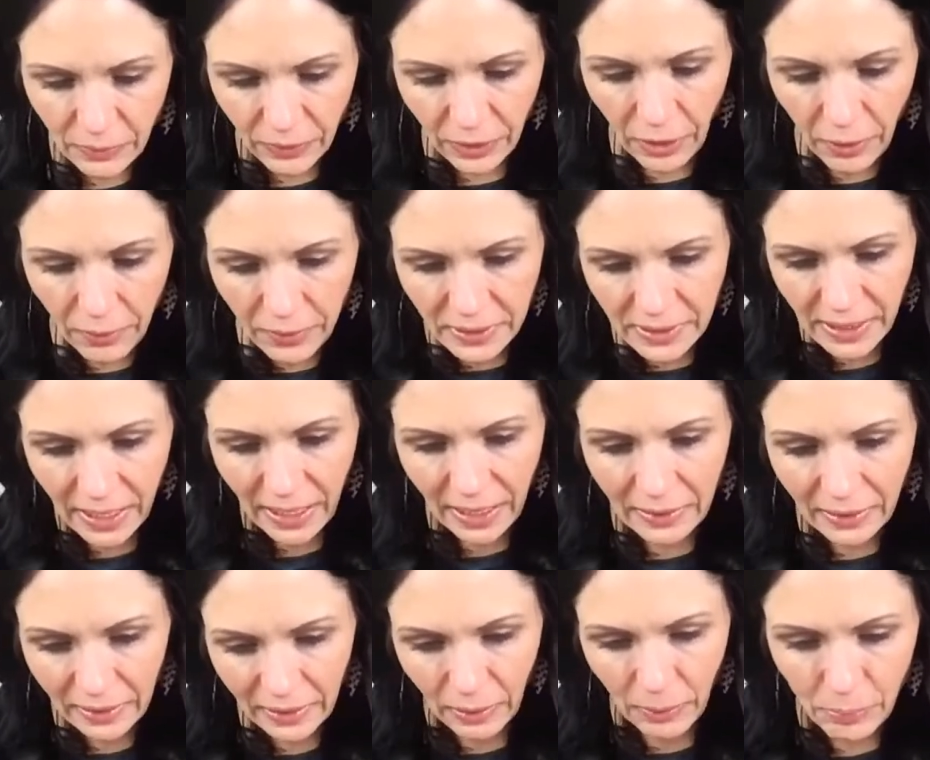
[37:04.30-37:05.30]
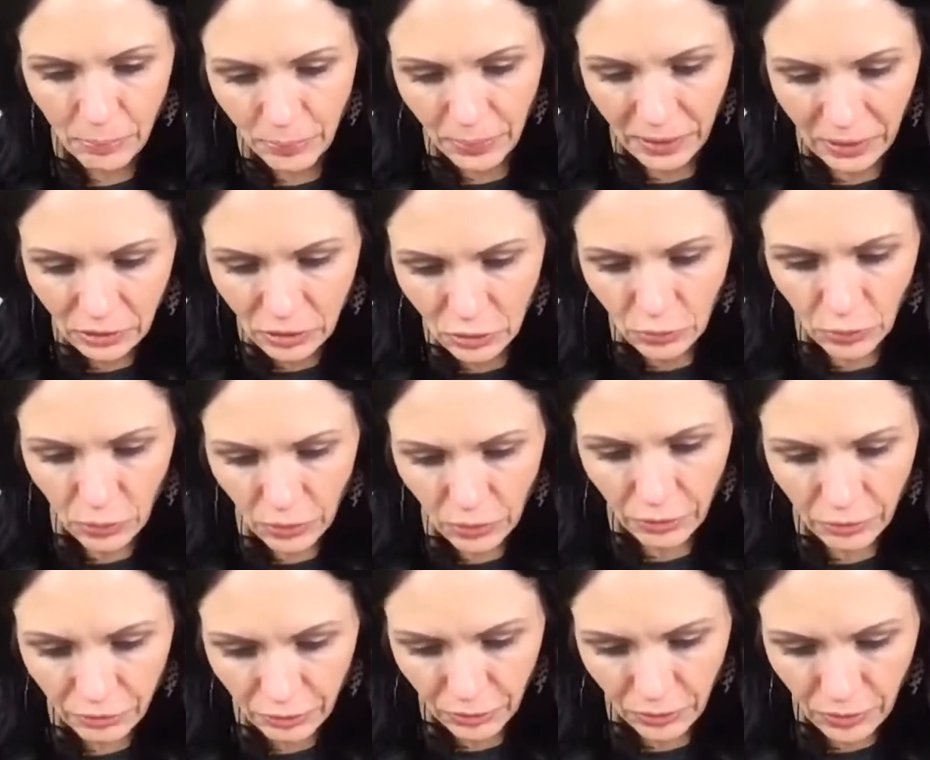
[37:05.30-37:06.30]
and we always had like a big
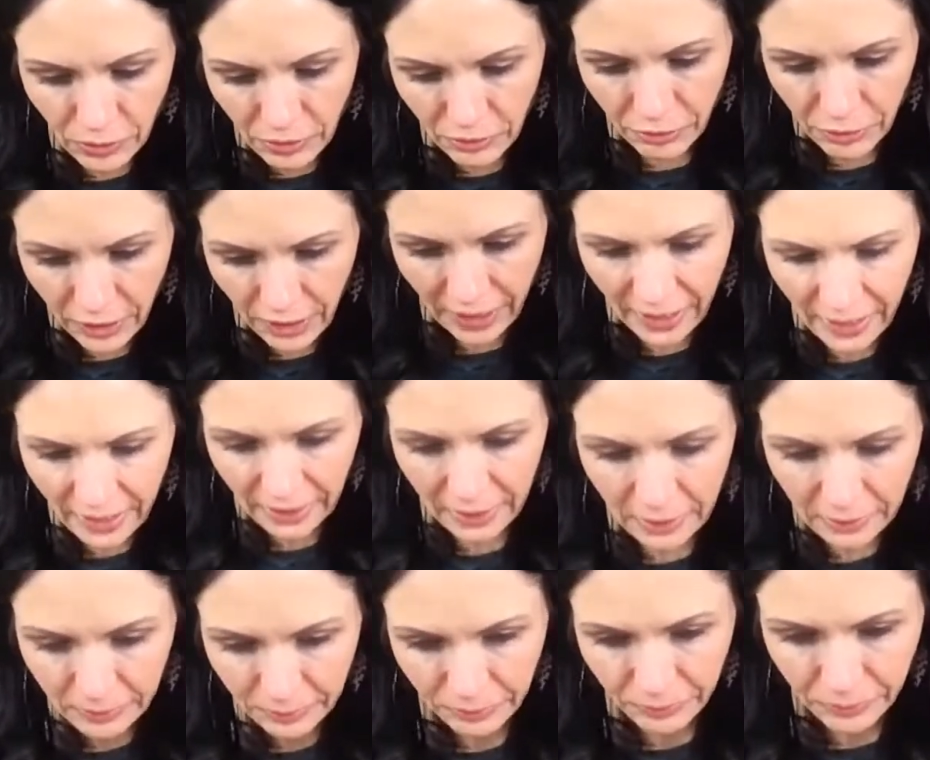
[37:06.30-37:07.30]
drawer full of like